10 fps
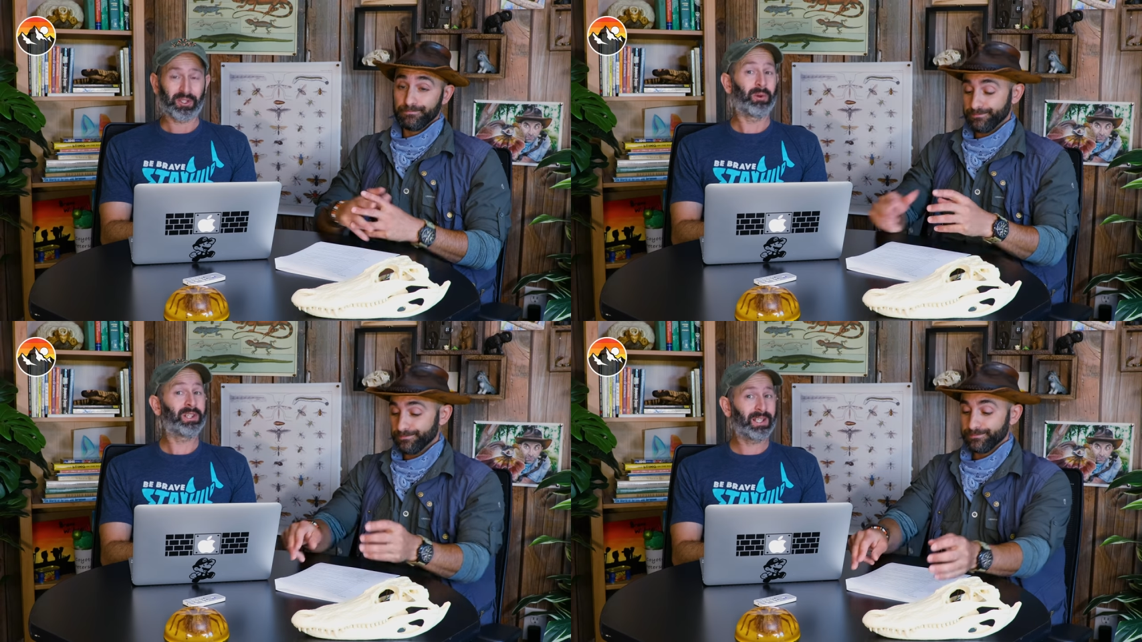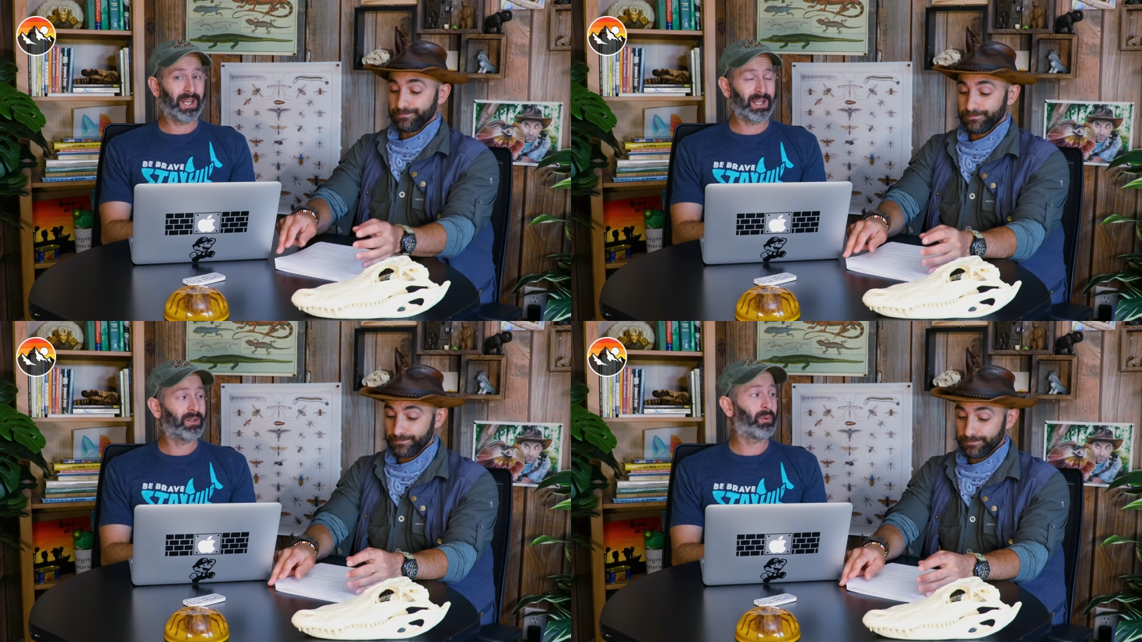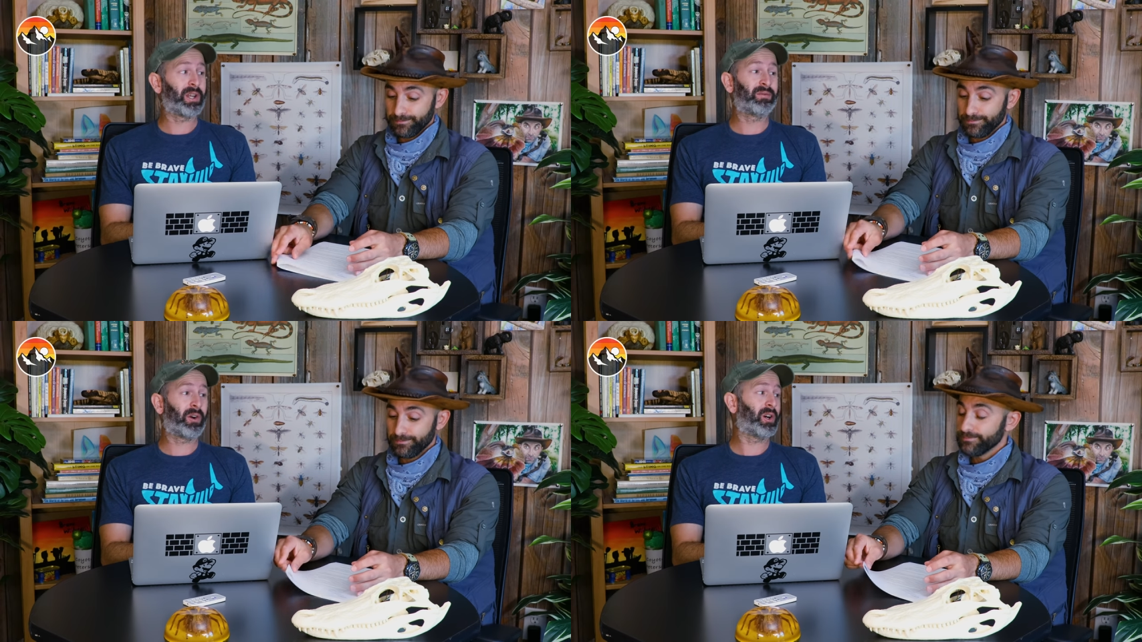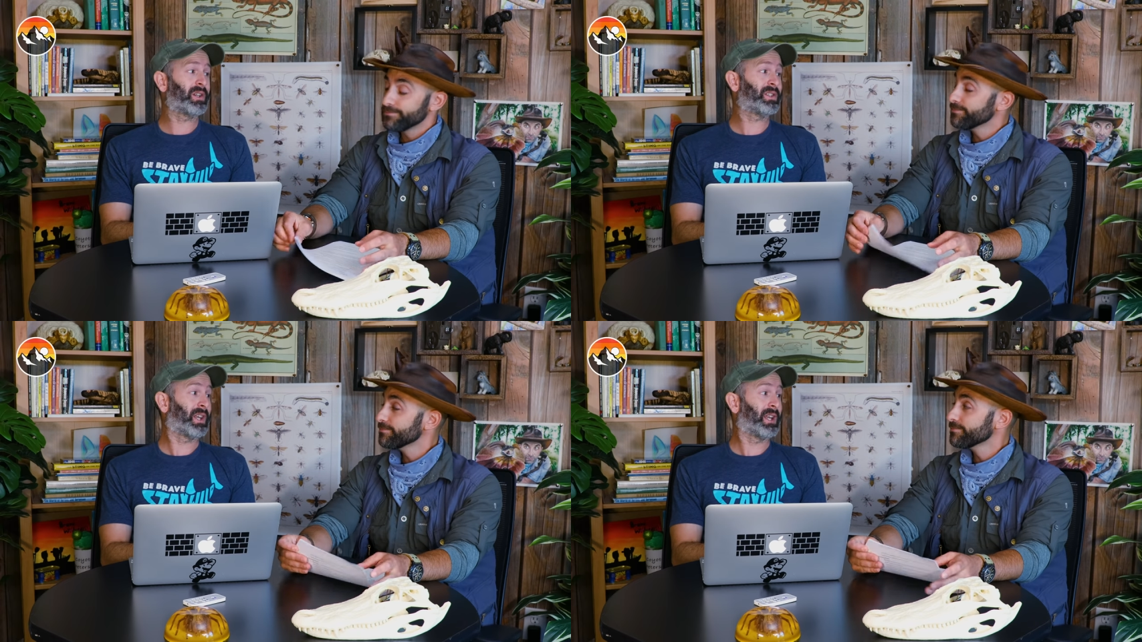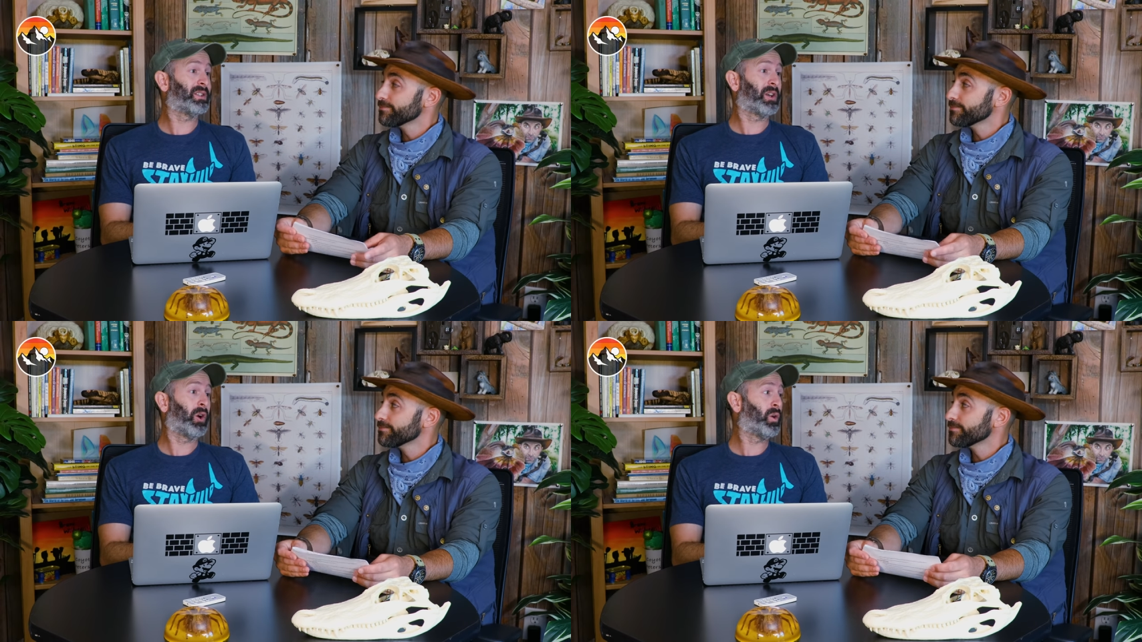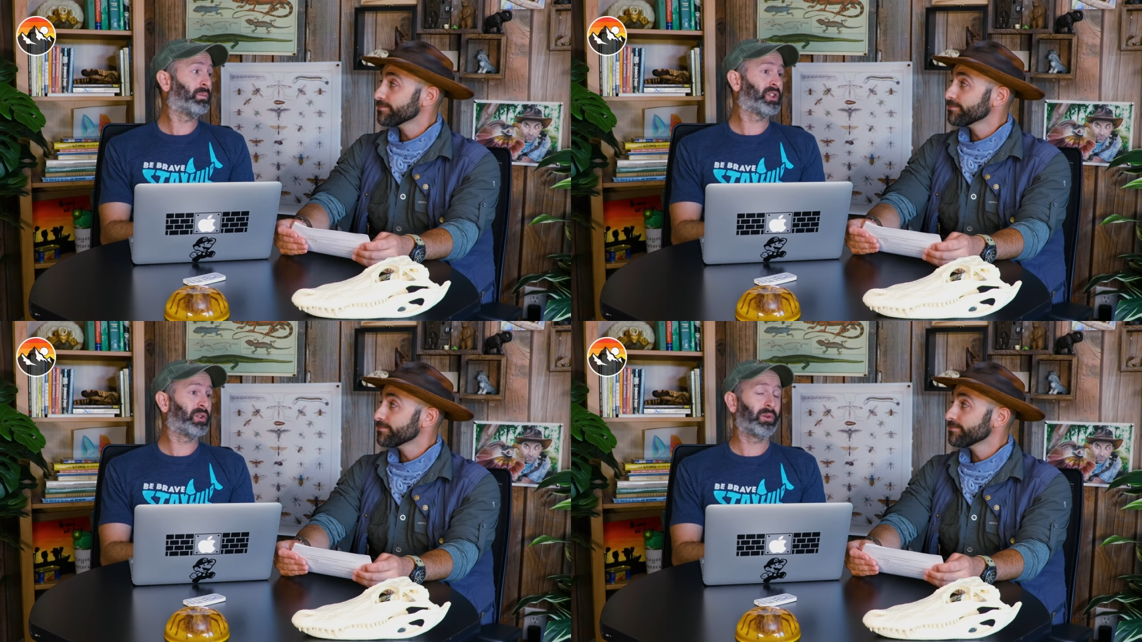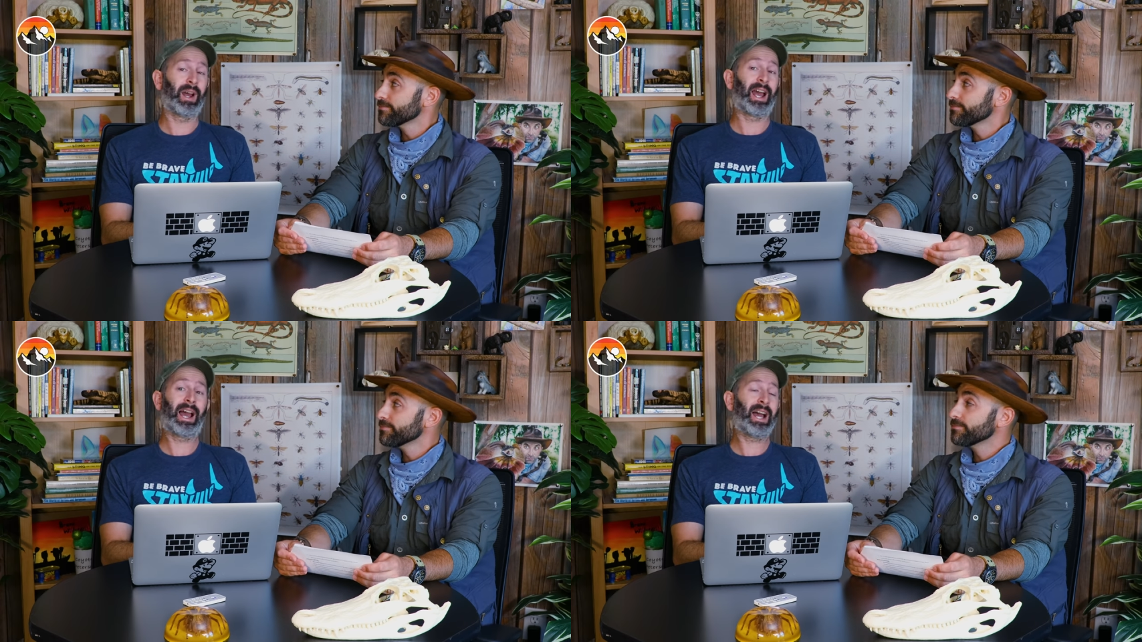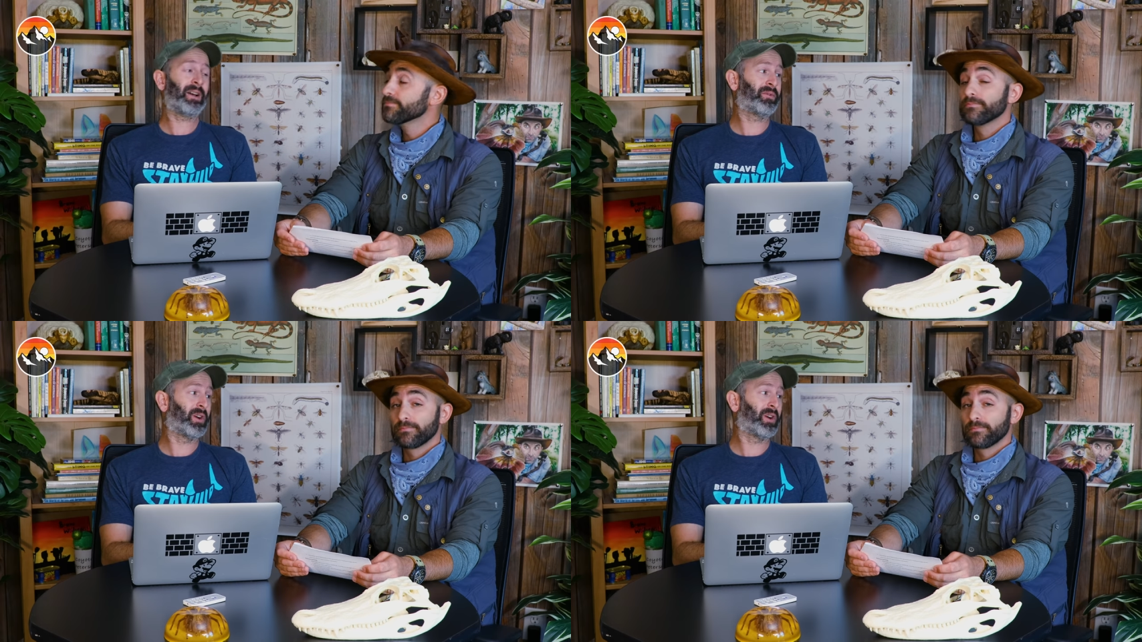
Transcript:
Speaker 1: so once again, the rainforest is home to half